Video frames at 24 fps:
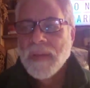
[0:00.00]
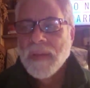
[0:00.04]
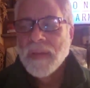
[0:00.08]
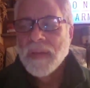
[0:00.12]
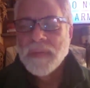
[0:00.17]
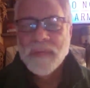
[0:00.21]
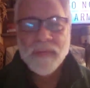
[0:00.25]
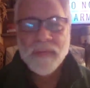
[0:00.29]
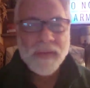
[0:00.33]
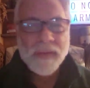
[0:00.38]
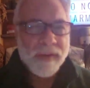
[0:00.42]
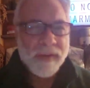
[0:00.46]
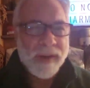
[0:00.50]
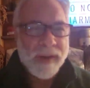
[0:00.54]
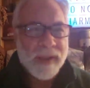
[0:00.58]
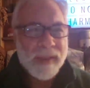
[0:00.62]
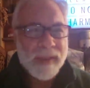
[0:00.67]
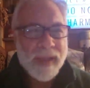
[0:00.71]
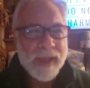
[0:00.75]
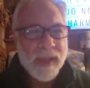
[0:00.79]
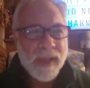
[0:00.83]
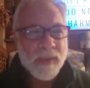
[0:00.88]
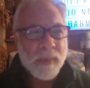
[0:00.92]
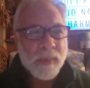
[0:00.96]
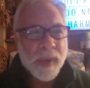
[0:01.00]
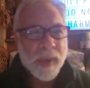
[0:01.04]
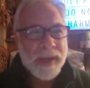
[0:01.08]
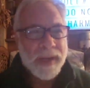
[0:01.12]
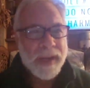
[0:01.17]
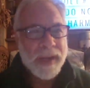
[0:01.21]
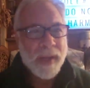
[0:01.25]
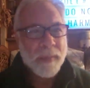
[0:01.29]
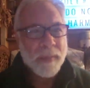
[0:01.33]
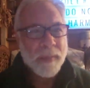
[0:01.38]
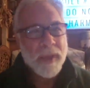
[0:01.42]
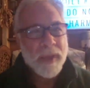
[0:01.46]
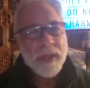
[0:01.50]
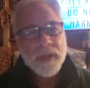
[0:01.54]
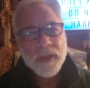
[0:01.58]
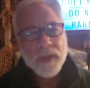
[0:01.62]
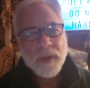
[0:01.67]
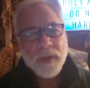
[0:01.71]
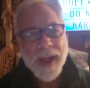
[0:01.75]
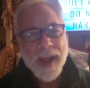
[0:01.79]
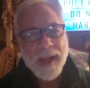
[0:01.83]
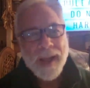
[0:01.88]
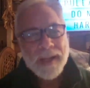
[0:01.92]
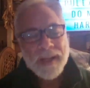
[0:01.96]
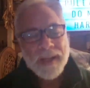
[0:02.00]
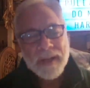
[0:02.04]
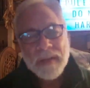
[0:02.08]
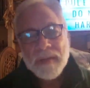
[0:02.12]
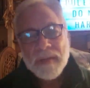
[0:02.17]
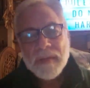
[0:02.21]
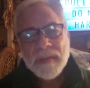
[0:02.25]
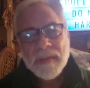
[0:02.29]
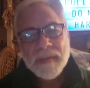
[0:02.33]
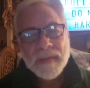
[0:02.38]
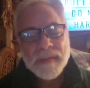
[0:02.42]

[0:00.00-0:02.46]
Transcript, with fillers: Fearing that you might not be attractive.